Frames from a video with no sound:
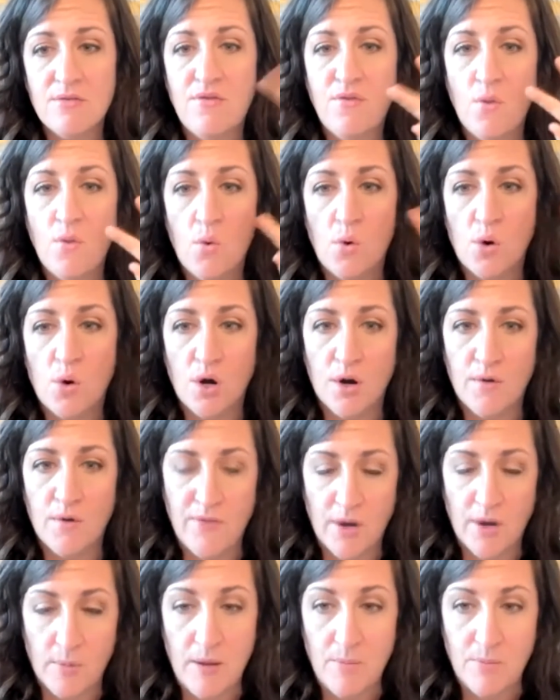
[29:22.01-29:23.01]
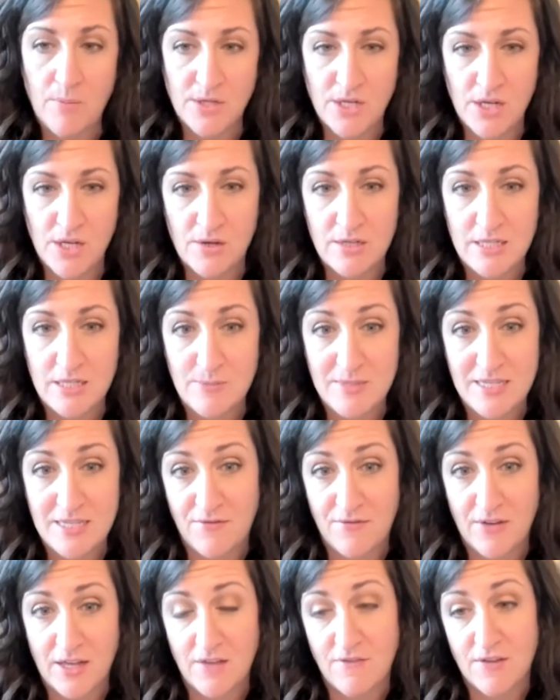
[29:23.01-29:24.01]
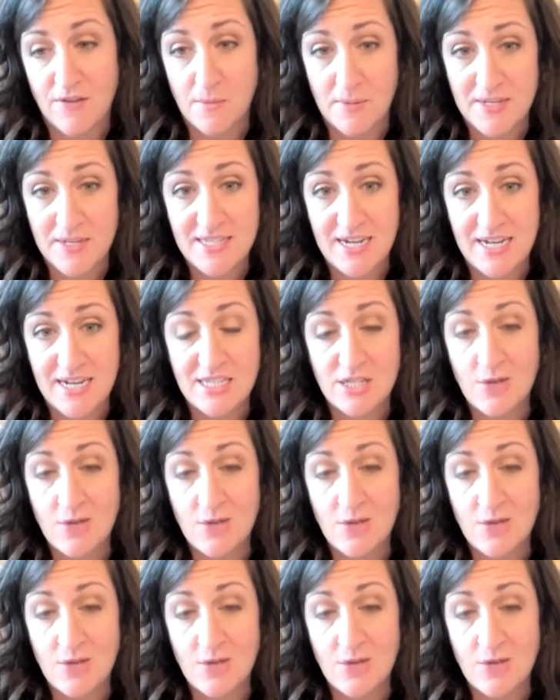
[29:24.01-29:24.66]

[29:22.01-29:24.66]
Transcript: for their people to use specifically for the business.